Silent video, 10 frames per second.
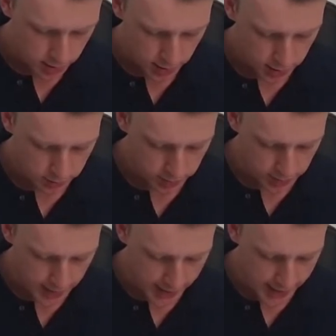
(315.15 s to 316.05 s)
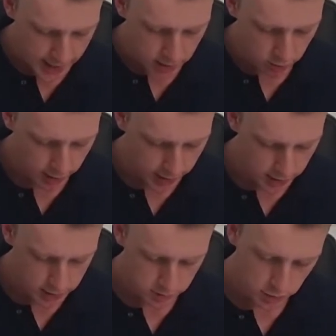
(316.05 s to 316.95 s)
And then we can add the radius,